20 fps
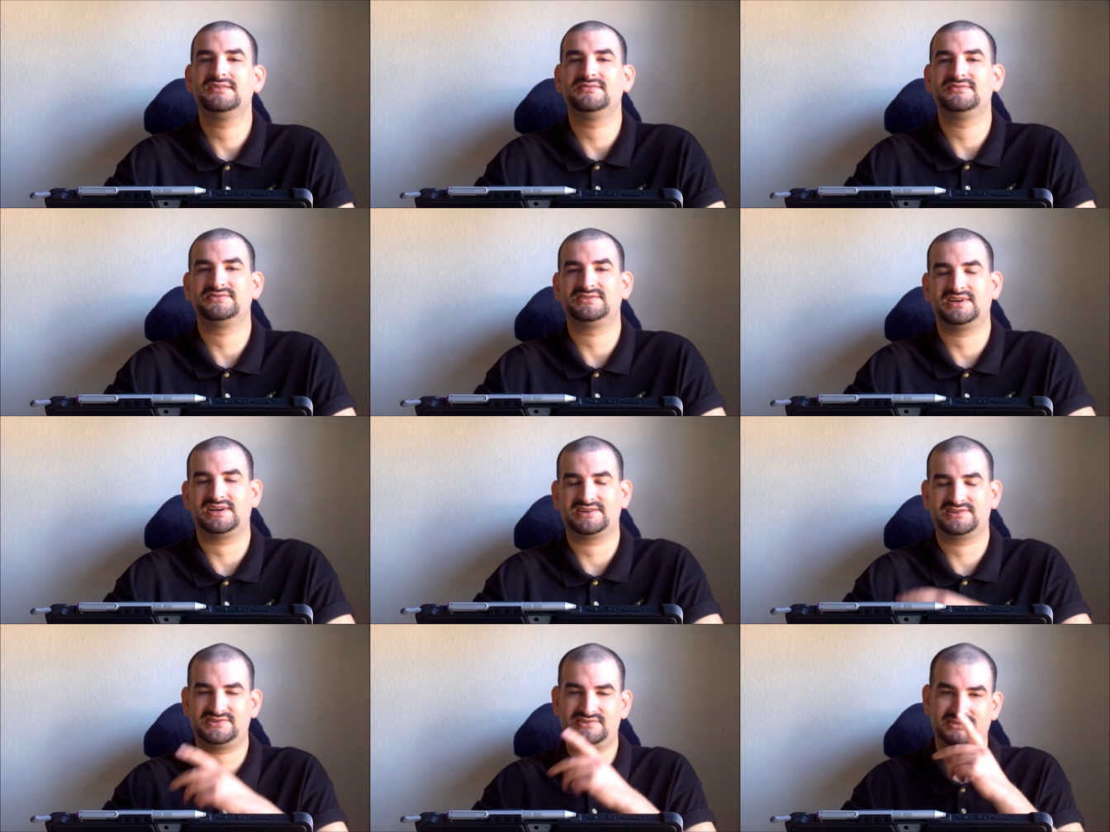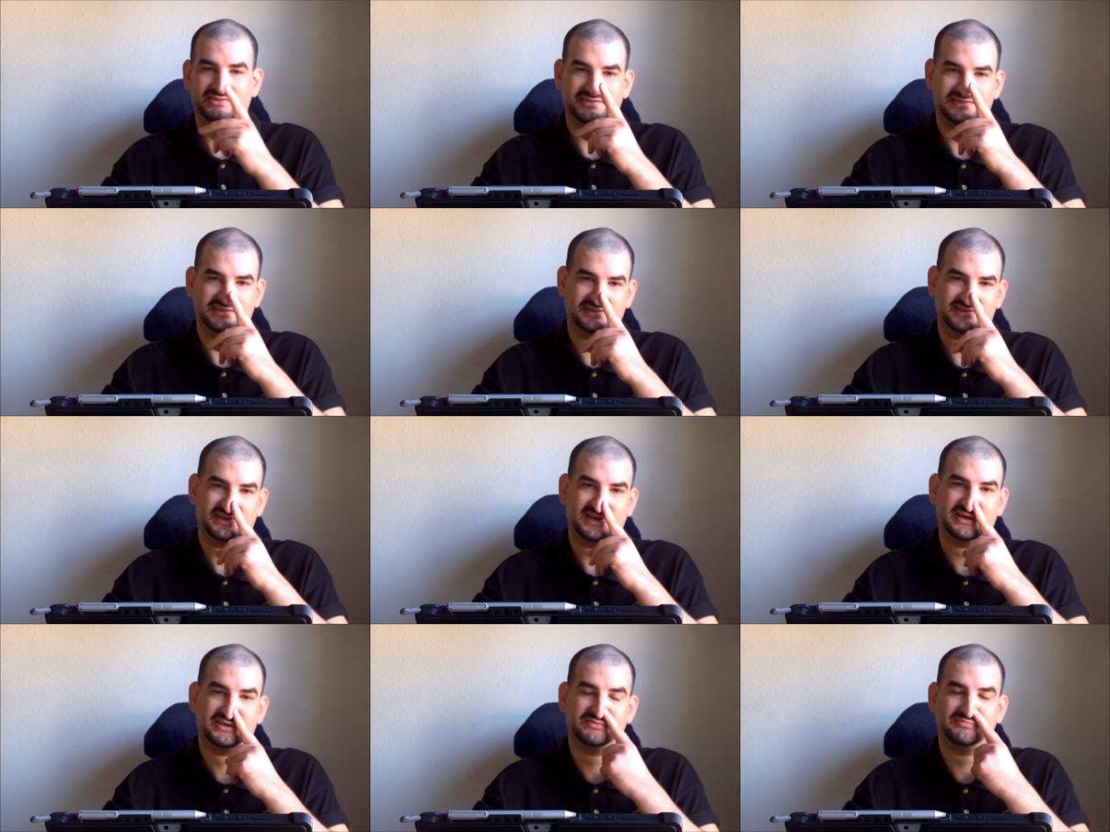was actually
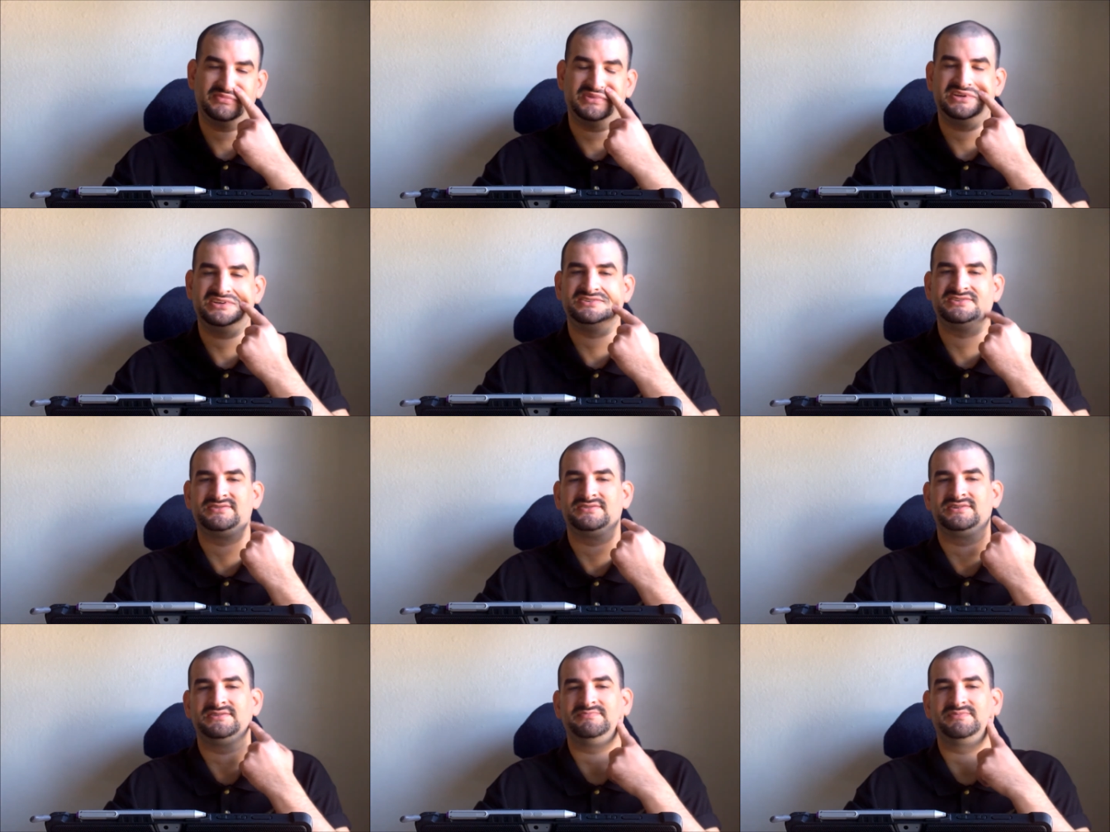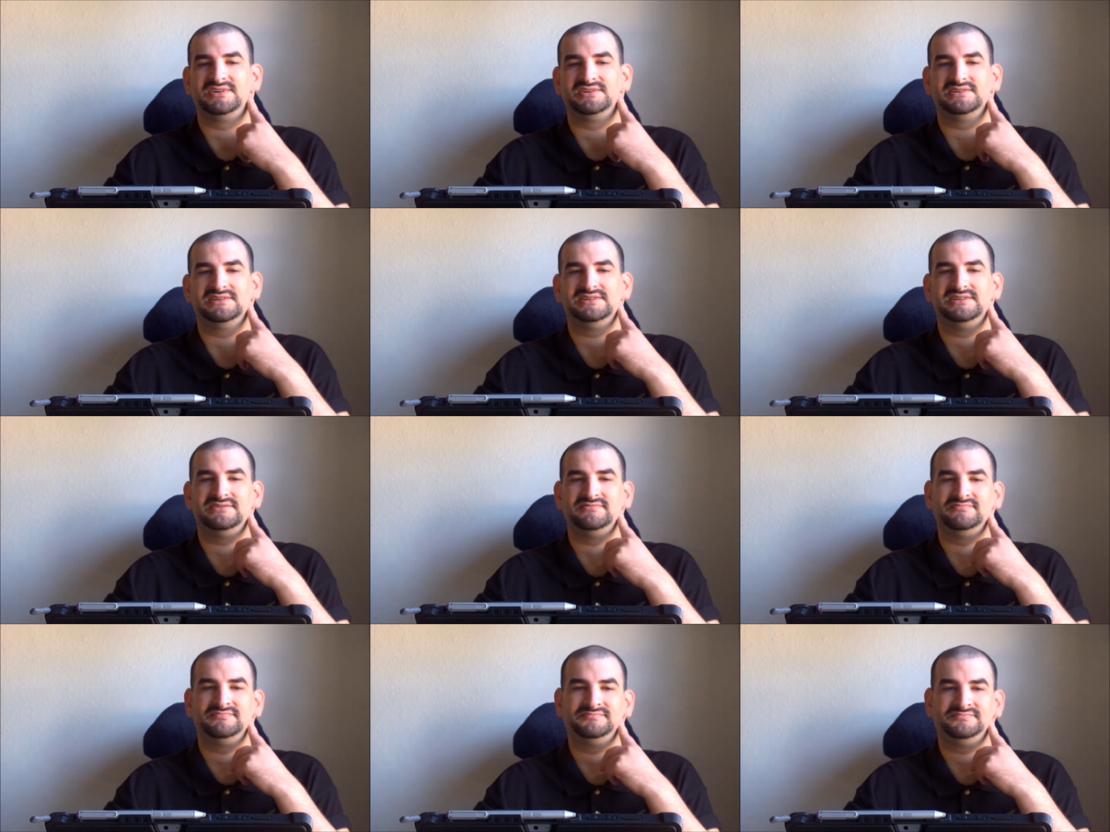kind of major in
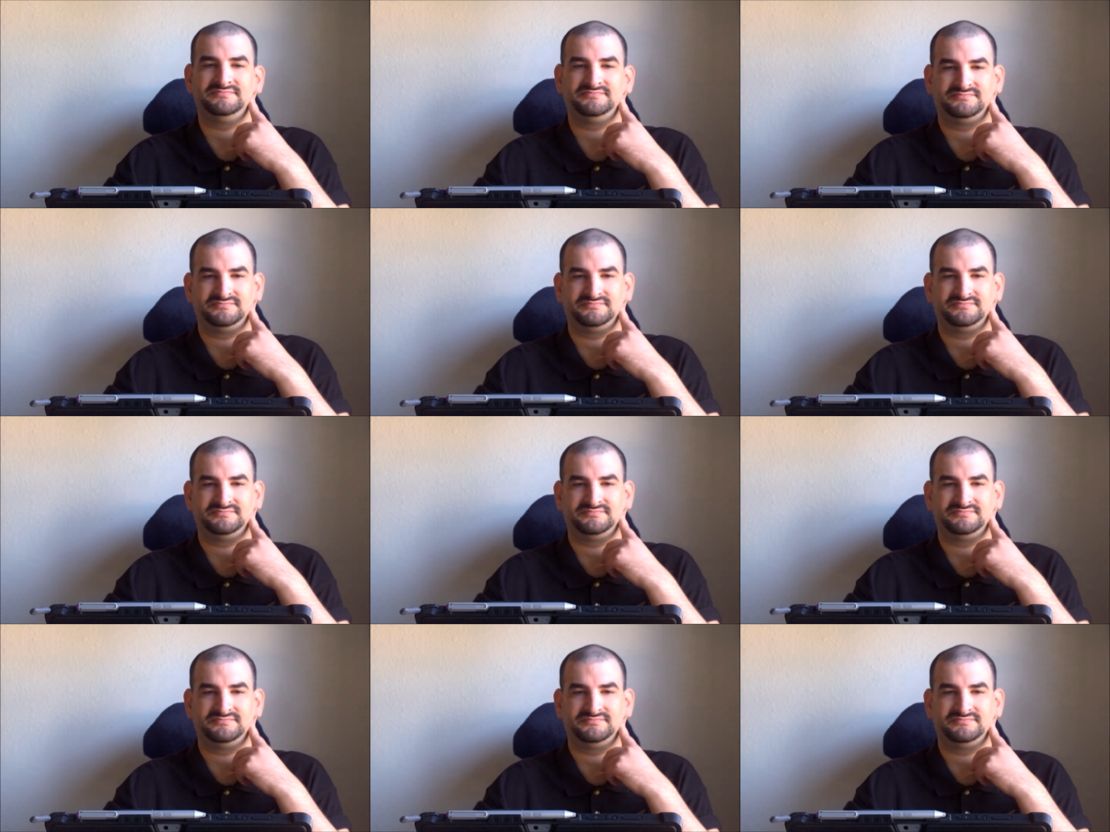Berlin.